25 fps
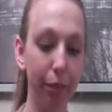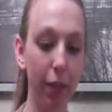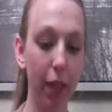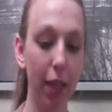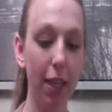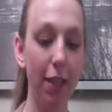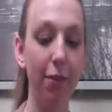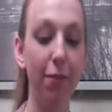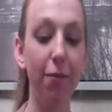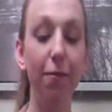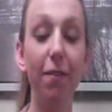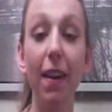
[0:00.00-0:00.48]

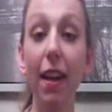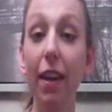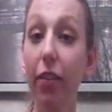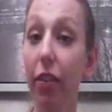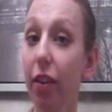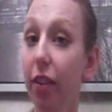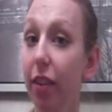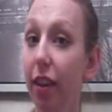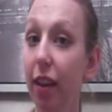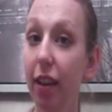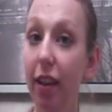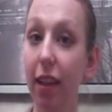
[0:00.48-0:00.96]
his
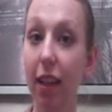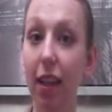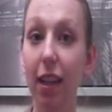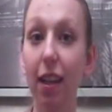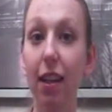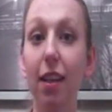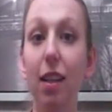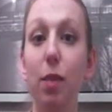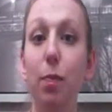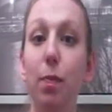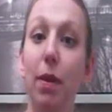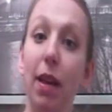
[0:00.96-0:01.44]
favorite thing to
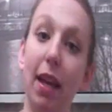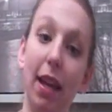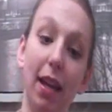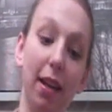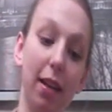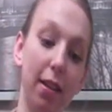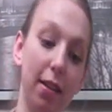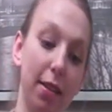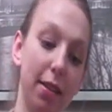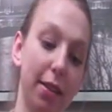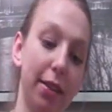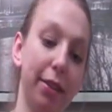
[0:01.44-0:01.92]
eat is
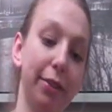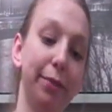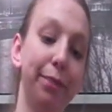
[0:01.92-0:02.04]
bananas.